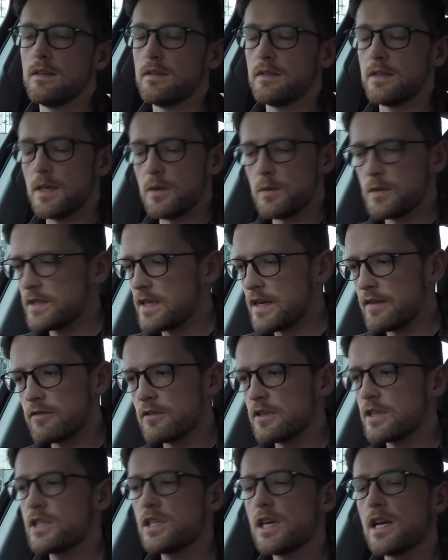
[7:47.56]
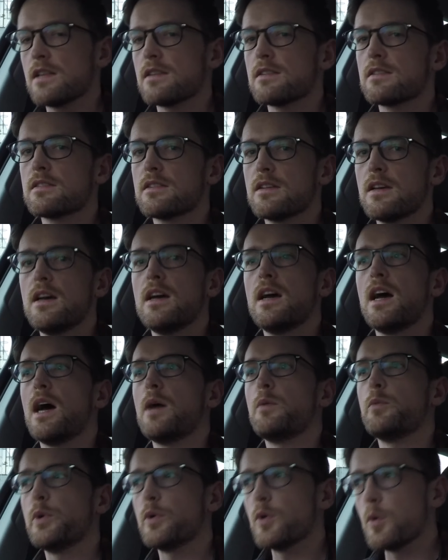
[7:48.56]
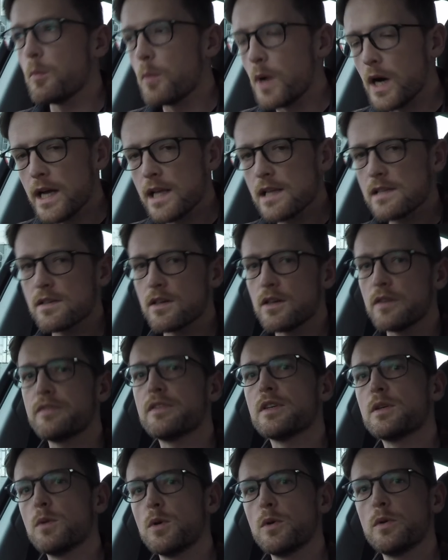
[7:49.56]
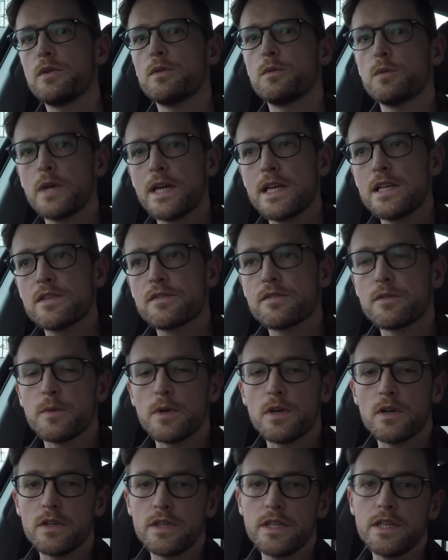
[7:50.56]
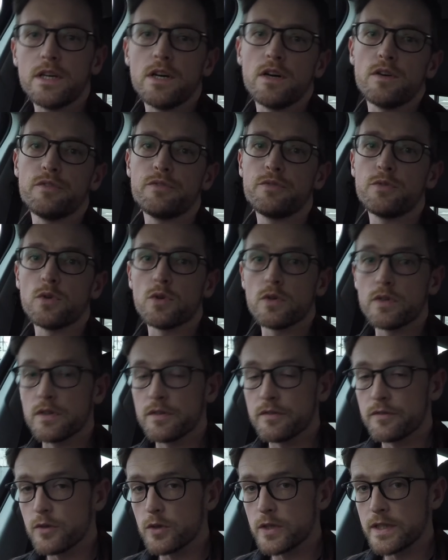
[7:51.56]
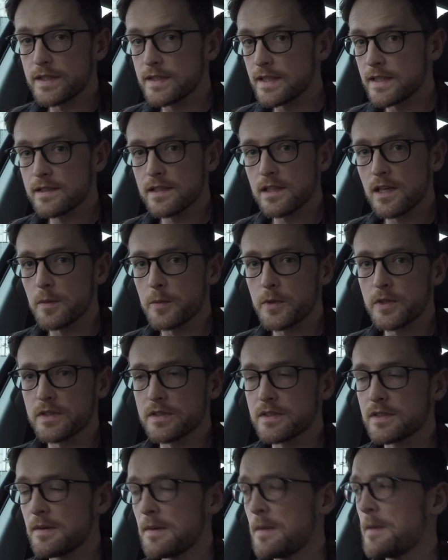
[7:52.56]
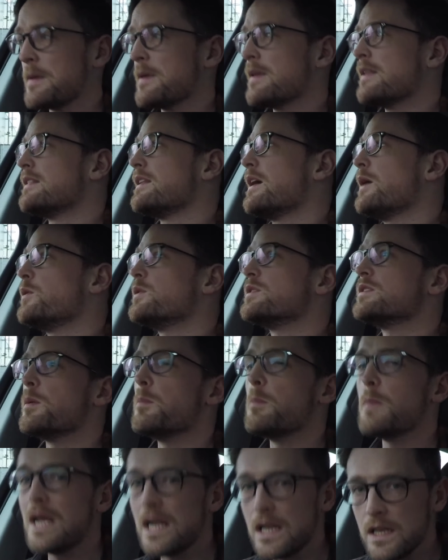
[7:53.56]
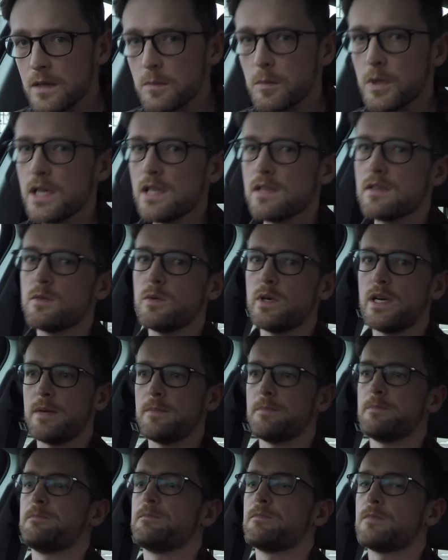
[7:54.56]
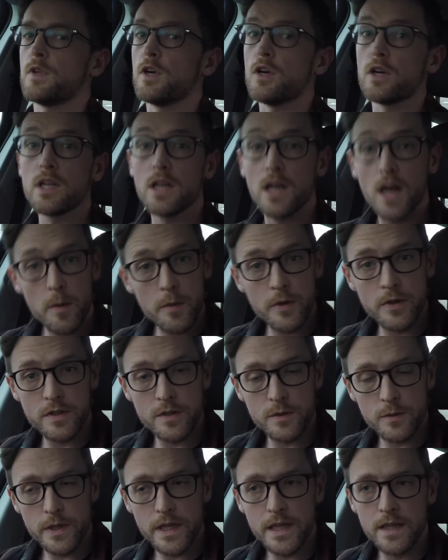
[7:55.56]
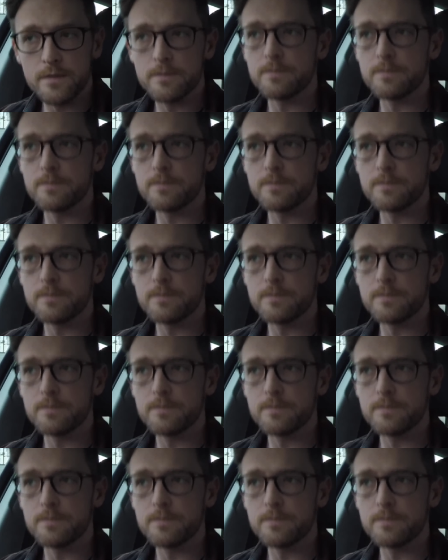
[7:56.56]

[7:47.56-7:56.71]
That was never a chance. And we were miles off the quoted range from Audi of 446 kilometres. That was a million miles away, or kilometres away.